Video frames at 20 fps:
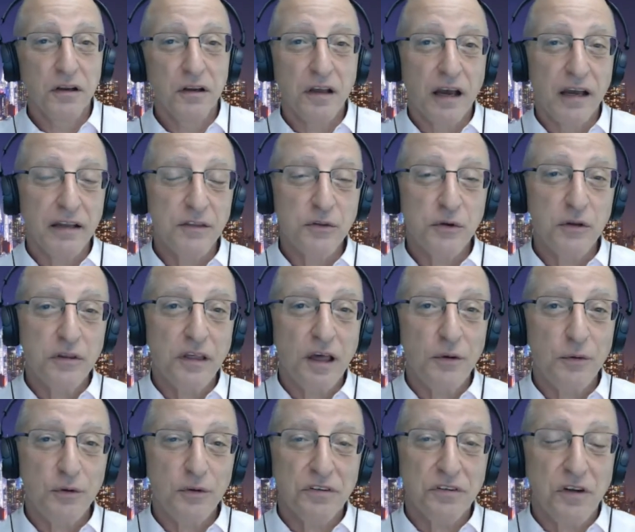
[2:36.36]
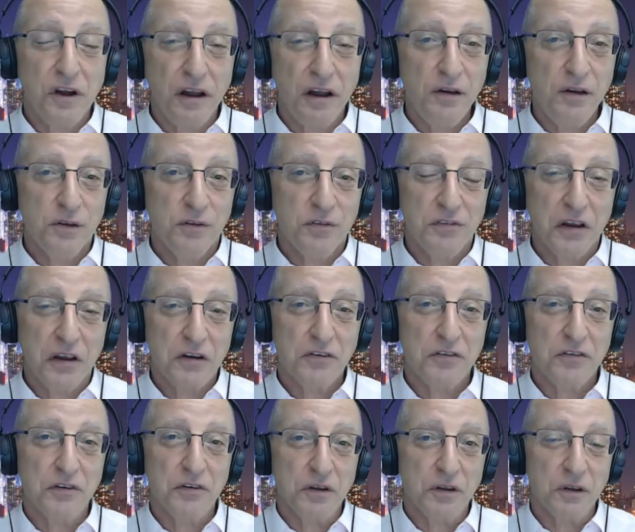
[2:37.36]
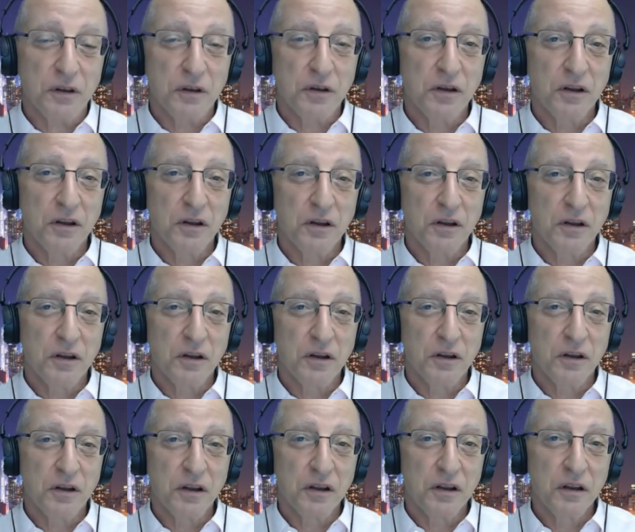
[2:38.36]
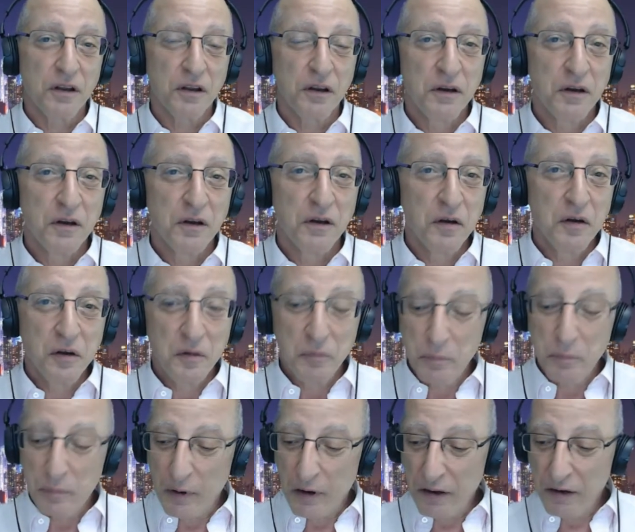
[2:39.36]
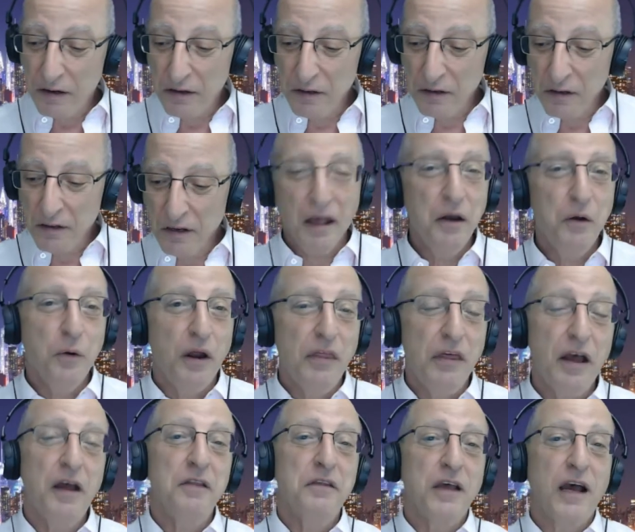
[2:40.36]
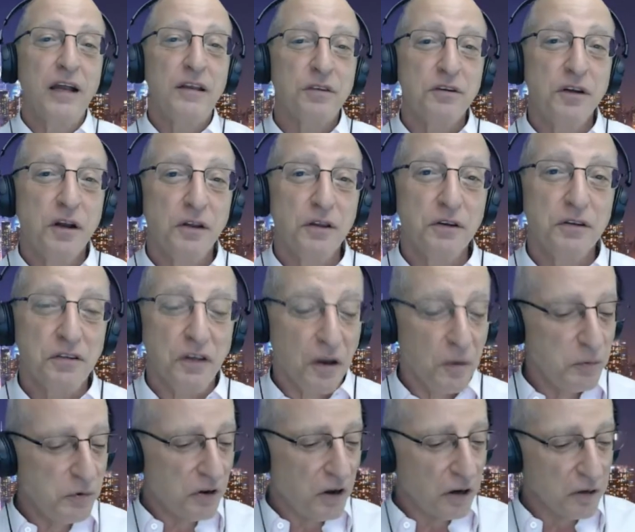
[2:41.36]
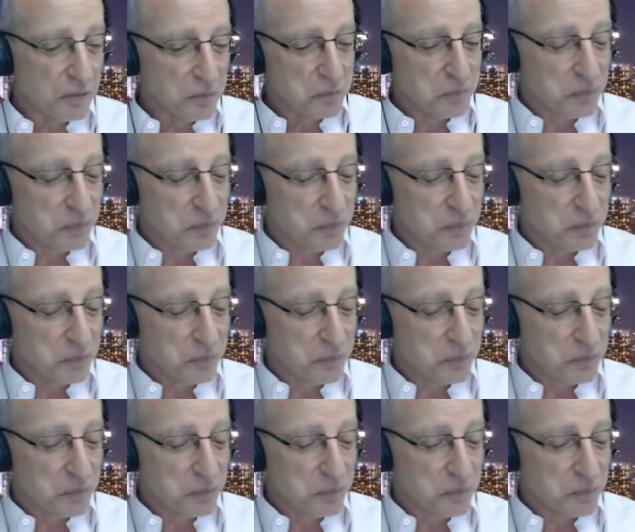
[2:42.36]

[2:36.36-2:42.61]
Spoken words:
I thought that was science fiction, but anyway, that's another subject.